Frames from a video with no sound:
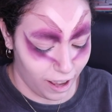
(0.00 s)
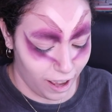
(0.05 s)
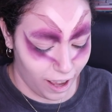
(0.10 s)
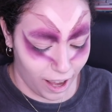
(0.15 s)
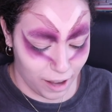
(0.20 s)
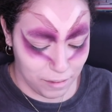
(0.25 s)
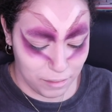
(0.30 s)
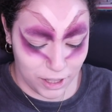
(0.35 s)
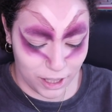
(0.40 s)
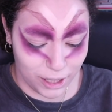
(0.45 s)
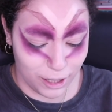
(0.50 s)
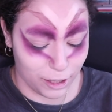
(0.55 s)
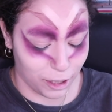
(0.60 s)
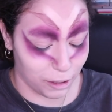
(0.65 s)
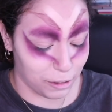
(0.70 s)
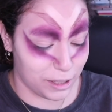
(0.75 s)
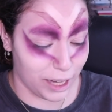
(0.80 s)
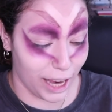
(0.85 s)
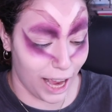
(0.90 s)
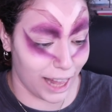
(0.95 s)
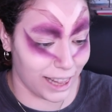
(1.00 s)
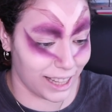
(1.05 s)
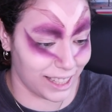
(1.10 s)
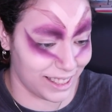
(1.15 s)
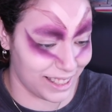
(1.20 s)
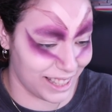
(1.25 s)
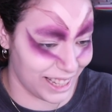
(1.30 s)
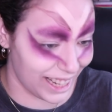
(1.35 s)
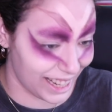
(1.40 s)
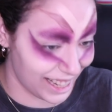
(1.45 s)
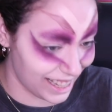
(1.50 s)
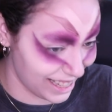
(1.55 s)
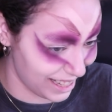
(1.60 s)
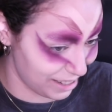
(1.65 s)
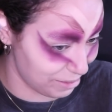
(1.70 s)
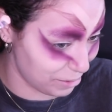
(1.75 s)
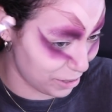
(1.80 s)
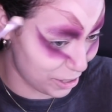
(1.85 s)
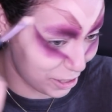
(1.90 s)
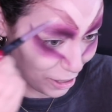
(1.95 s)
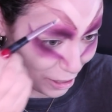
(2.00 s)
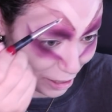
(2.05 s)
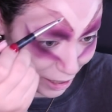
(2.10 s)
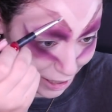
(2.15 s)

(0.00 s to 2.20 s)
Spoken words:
I'm just so talented. I'm shook.